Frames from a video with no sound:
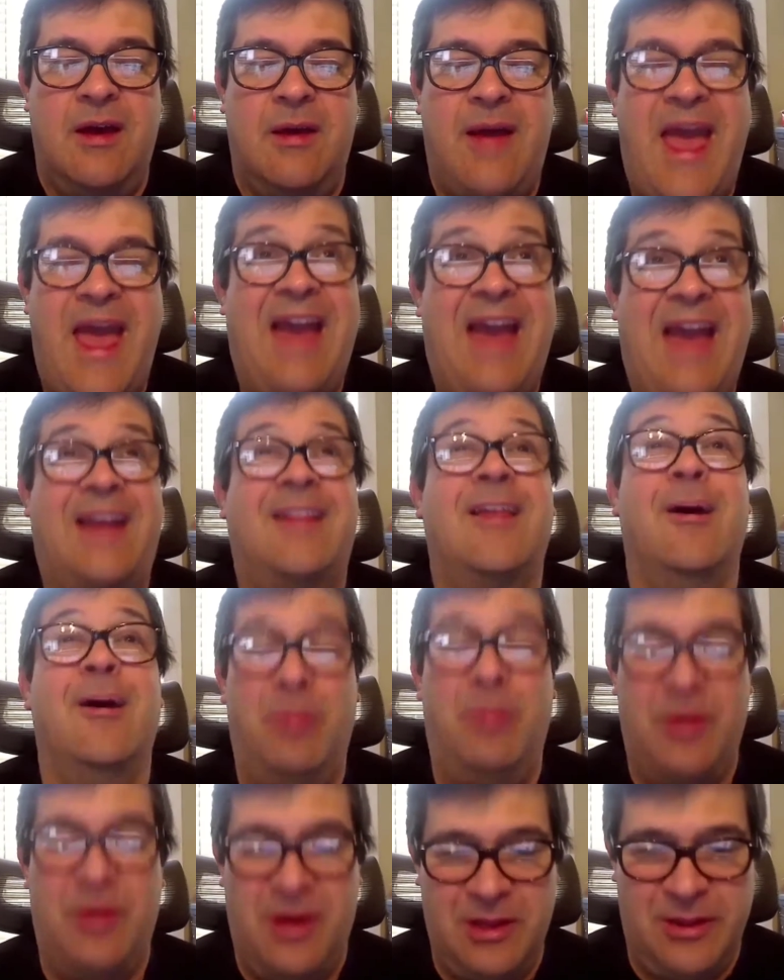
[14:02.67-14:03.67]
act
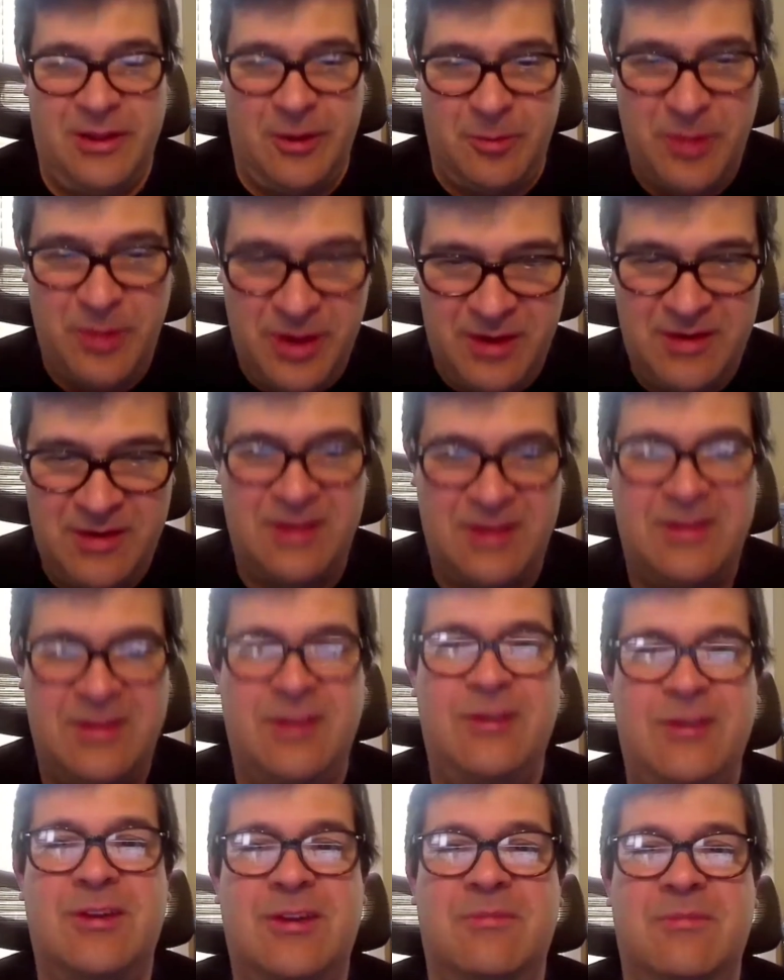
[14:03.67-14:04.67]
up a little bit, and
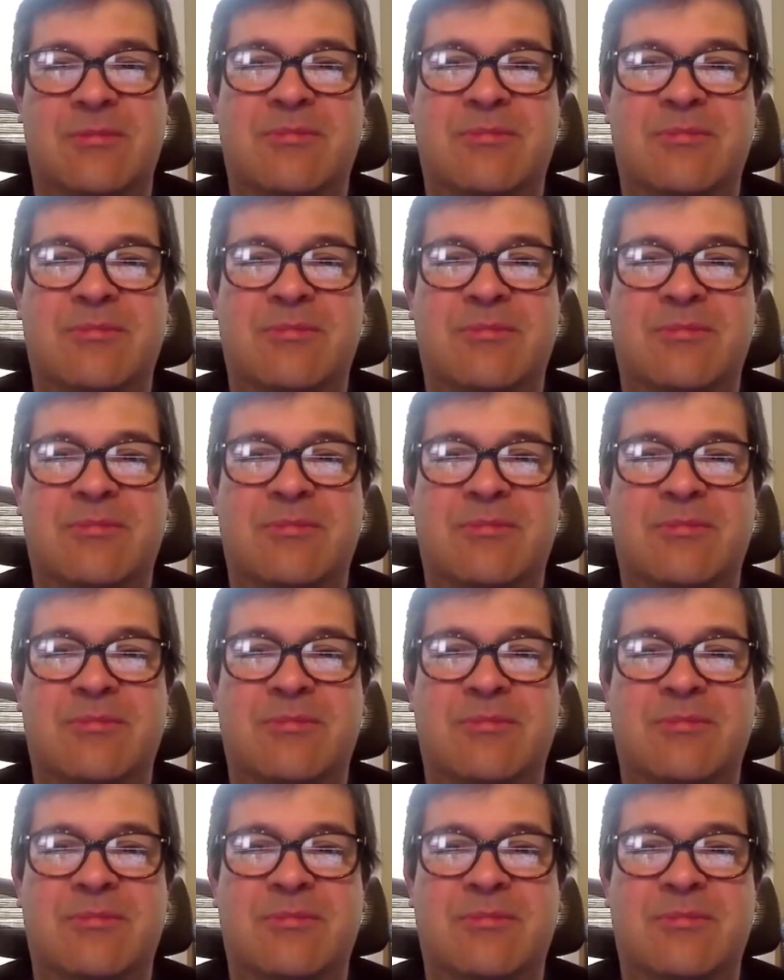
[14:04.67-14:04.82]
then you can